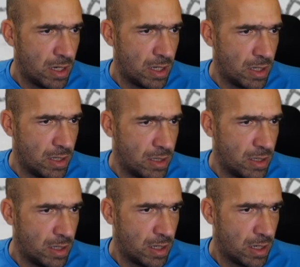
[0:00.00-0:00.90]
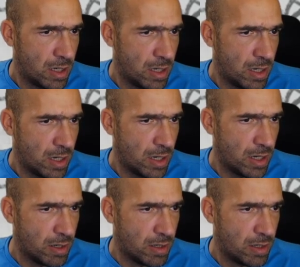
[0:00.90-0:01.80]
and this
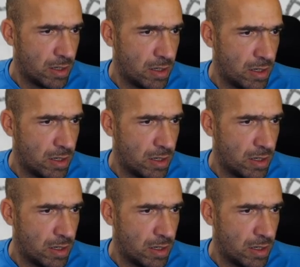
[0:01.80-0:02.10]
here.